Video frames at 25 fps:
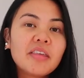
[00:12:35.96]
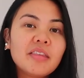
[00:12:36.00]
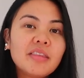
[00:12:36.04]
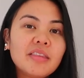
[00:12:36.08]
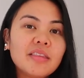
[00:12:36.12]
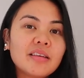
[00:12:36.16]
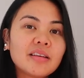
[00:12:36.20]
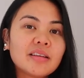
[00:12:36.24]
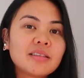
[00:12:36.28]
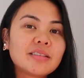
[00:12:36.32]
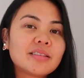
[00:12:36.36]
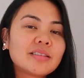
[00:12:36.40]

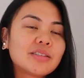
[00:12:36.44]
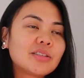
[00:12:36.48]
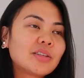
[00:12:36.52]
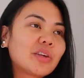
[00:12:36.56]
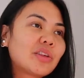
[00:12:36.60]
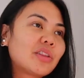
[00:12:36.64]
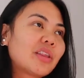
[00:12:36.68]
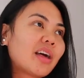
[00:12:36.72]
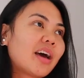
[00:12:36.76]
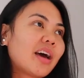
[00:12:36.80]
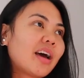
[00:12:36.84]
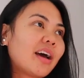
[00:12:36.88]
this
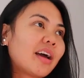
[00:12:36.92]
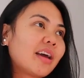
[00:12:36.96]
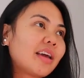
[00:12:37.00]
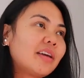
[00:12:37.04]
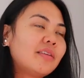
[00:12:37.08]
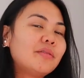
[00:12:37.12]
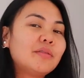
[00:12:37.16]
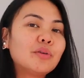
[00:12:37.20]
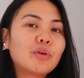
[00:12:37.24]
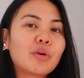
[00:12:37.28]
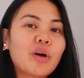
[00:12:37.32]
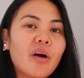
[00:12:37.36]
so that I
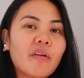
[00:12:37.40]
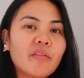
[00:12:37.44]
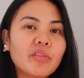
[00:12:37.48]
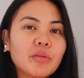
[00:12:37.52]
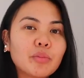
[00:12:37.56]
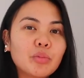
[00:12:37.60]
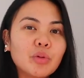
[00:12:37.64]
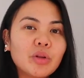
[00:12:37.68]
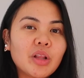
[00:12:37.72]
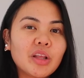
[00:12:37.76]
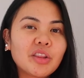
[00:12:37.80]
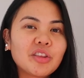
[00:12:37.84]
can feel
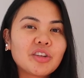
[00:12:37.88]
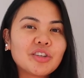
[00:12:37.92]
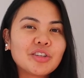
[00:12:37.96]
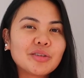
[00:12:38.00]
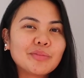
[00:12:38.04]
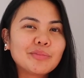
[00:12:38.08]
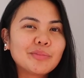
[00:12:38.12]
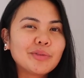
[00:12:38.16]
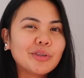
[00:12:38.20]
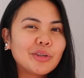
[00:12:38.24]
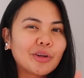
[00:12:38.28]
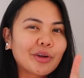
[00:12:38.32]
comfortable at the
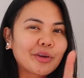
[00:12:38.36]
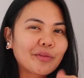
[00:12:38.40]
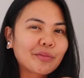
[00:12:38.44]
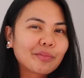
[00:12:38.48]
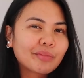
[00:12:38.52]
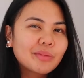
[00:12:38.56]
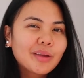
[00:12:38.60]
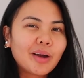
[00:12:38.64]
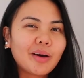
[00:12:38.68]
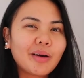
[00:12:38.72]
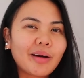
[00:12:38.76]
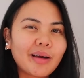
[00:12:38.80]
gym, you know.
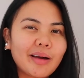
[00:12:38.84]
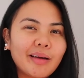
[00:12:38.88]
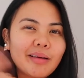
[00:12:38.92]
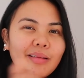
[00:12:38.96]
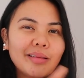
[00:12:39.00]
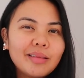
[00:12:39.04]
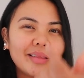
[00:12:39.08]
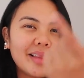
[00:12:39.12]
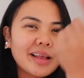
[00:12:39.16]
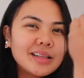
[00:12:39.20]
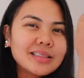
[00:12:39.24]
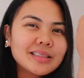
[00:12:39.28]
Okay,
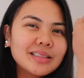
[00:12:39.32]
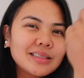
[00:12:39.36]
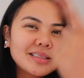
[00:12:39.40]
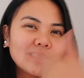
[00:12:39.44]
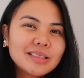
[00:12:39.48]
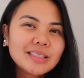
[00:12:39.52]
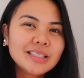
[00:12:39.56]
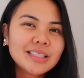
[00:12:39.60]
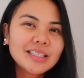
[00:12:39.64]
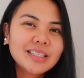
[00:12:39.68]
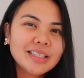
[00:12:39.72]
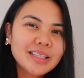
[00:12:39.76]

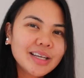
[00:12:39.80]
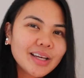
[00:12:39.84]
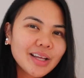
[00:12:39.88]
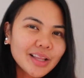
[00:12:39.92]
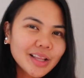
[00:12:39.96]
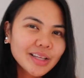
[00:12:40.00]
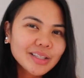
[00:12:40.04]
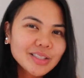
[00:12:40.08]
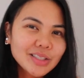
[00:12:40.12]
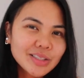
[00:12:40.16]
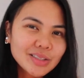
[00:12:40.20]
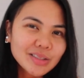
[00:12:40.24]
that's
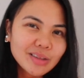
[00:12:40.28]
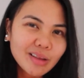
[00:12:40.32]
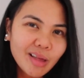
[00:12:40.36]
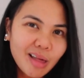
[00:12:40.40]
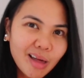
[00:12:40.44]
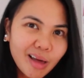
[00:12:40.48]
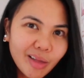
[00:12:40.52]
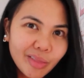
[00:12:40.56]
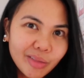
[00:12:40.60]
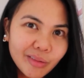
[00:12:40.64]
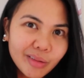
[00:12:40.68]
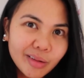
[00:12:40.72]
just,
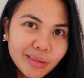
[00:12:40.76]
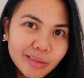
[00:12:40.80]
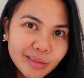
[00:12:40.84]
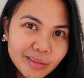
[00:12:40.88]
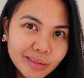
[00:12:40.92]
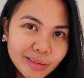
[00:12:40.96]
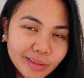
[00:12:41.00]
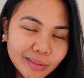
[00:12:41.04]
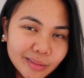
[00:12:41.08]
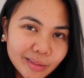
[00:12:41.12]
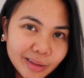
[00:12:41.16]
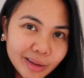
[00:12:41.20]

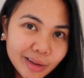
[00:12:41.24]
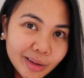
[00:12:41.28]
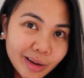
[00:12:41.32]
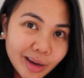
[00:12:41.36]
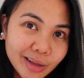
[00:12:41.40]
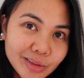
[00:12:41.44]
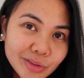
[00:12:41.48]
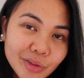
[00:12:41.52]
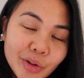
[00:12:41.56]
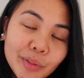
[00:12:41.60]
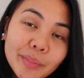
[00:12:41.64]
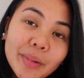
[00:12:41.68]
I'll let you
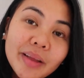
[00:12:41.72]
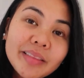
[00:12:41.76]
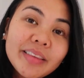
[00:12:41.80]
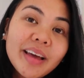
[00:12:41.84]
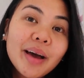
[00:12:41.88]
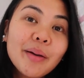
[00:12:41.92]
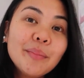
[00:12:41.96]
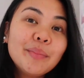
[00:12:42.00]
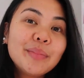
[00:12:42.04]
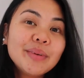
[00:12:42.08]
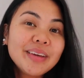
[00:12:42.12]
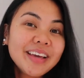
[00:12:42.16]
guys know about
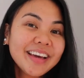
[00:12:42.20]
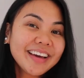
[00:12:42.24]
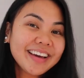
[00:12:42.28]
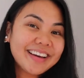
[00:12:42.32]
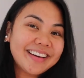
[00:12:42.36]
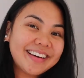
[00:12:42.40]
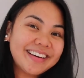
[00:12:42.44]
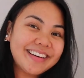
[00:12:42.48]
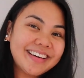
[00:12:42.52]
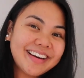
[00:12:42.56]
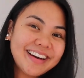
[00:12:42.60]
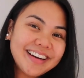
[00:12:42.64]
that. But
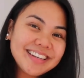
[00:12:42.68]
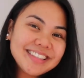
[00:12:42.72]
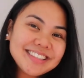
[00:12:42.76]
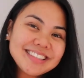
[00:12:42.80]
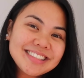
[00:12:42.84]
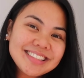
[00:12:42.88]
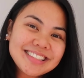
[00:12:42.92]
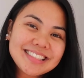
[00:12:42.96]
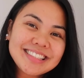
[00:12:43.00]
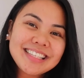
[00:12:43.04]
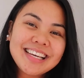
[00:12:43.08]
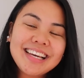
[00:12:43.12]
yeah,
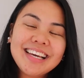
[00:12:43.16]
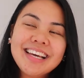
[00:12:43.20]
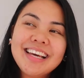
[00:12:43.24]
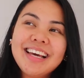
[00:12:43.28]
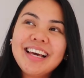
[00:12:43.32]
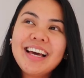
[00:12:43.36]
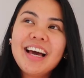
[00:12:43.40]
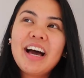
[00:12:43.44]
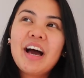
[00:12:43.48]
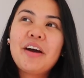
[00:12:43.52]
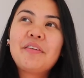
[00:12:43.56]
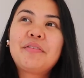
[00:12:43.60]

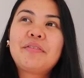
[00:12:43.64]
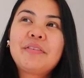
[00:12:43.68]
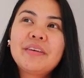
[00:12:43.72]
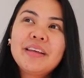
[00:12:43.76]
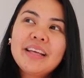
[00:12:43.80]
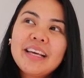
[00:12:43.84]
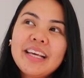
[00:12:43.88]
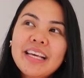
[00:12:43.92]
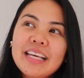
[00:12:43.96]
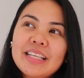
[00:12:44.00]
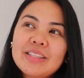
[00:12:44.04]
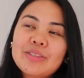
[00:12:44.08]
I feel
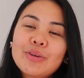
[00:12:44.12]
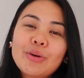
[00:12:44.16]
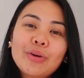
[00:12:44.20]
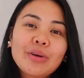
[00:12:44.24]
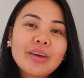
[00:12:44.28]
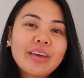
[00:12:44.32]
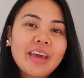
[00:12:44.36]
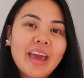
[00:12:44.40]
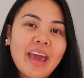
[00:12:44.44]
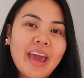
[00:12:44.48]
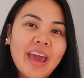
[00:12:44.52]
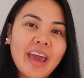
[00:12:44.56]
like it's
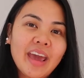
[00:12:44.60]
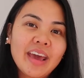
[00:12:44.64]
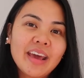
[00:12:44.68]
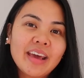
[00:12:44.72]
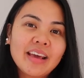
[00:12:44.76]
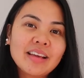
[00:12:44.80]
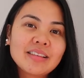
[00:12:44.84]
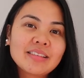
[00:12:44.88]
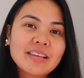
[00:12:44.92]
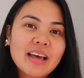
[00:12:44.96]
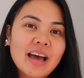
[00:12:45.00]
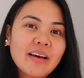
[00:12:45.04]

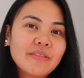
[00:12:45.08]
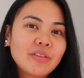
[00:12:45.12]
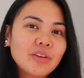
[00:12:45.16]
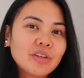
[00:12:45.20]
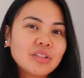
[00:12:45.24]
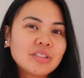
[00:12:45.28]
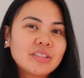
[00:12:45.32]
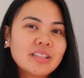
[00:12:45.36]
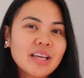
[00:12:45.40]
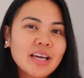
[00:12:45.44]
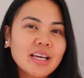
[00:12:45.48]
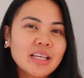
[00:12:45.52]
okay to have
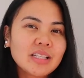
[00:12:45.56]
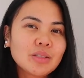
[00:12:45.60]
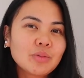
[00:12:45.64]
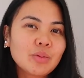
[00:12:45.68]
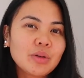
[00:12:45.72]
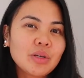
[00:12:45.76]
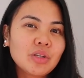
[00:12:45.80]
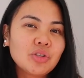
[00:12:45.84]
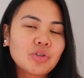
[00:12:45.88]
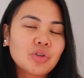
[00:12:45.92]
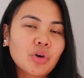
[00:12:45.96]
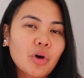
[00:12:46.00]
those days
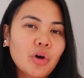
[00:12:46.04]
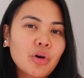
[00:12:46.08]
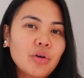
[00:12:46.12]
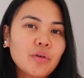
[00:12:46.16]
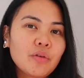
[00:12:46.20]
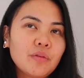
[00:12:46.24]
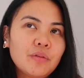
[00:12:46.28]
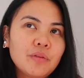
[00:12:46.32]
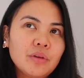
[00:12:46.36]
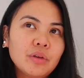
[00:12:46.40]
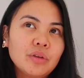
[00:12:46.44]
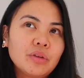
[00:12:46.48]
where you
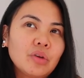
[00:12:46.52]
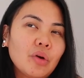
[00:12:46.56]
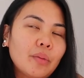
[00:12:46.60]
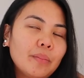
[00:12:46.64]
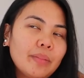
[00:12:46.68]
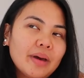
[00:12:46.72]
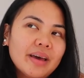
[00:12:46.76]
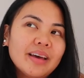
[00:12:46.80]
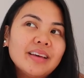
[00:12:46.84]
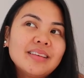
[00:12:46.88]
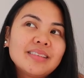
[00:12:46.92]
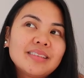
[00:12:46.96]
don't feel your
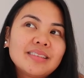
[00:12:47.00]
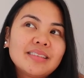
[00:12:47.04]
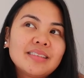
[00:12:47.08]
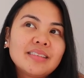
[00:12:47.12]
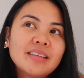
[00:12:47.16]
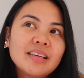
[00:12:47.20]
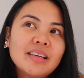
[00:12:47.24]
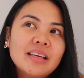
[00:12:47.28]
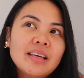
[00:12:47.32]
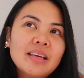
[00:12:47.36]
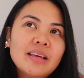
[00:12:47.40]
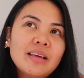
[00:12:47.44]
best.